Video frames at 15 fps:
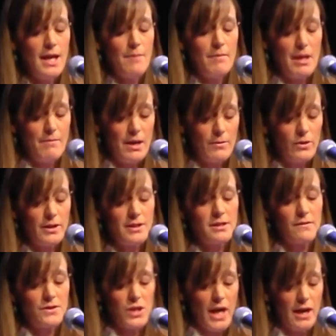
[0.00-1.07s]
My memories
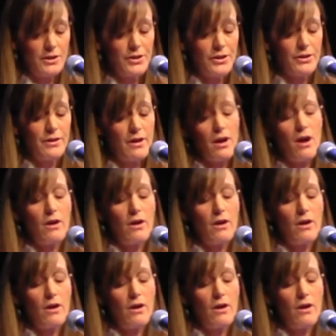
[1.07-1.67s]
of childhood